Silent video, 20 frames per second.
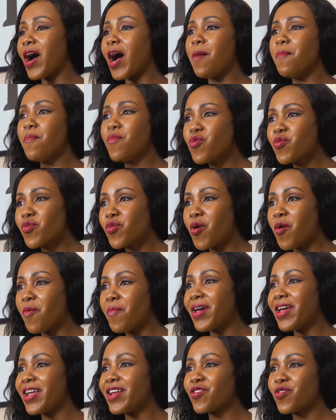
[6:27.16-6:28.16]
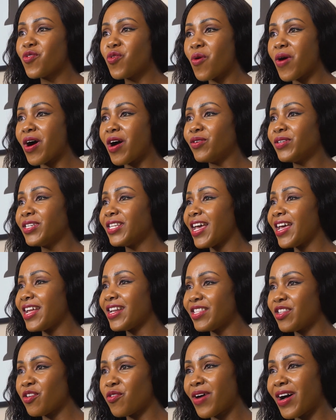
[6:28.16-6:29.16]
Murkomen go out,
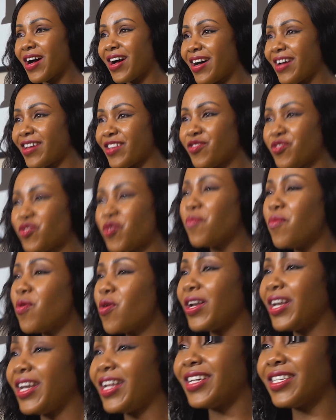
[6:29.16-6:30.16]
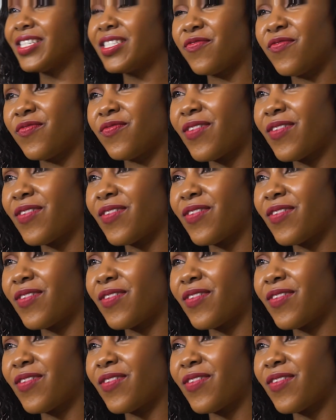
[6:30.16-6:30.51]
and they were, more or less